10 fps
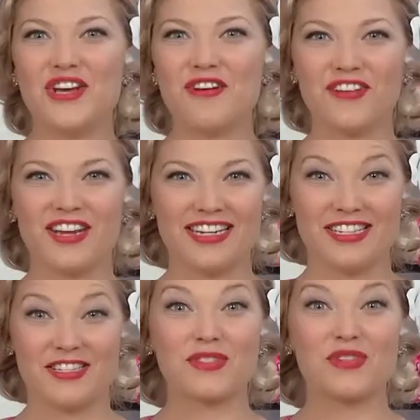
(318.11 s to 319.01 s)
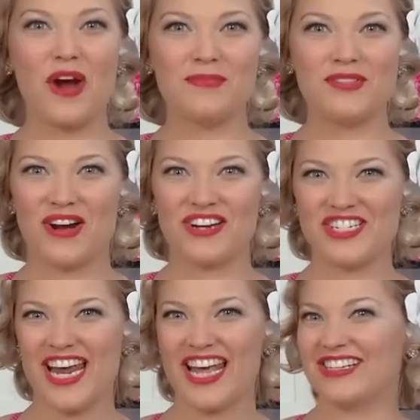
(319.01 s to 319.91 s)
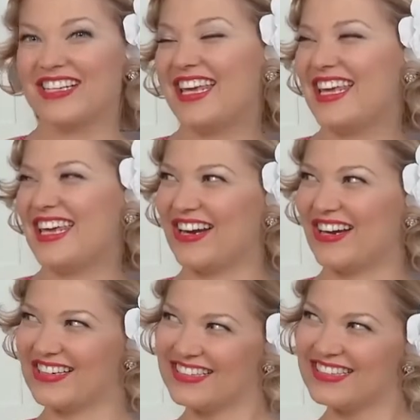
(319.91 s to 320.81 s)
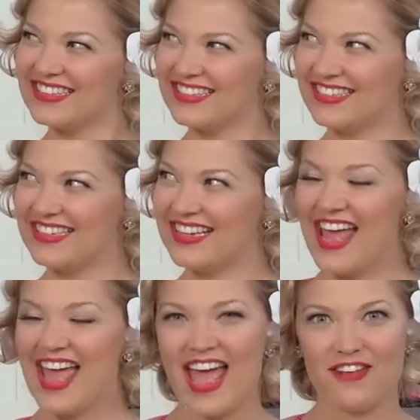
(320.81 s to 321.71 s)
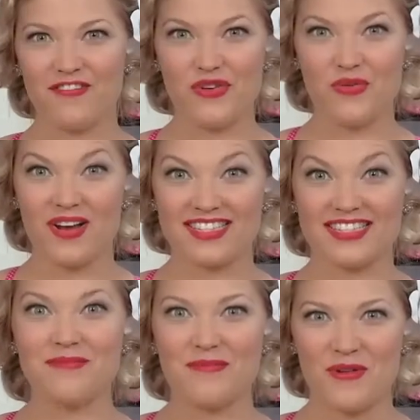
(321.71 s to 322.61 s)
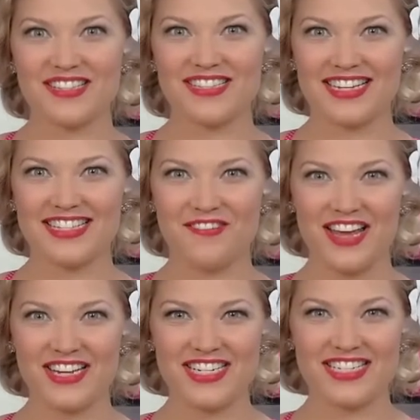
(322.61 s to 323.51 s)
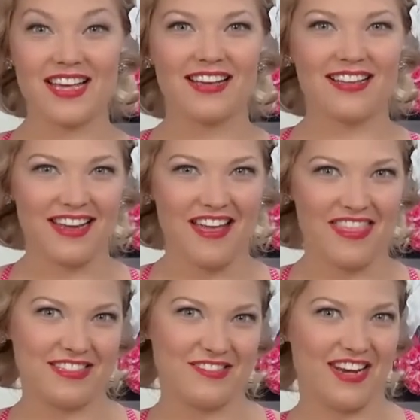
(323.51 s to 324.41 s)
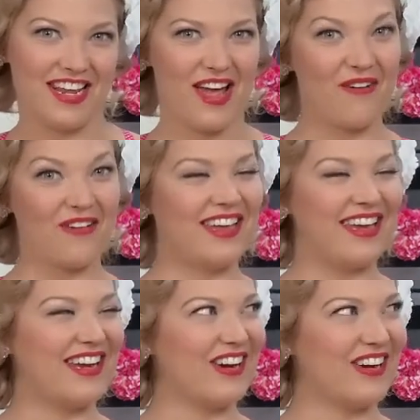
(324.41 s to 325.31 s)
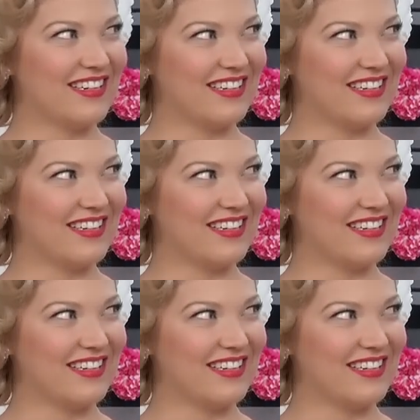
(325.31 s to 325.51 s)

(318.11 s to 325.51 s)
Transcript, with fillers: Don't forget to subscribe to our channel here. And if you want to see more sexy veggies, click on this video here.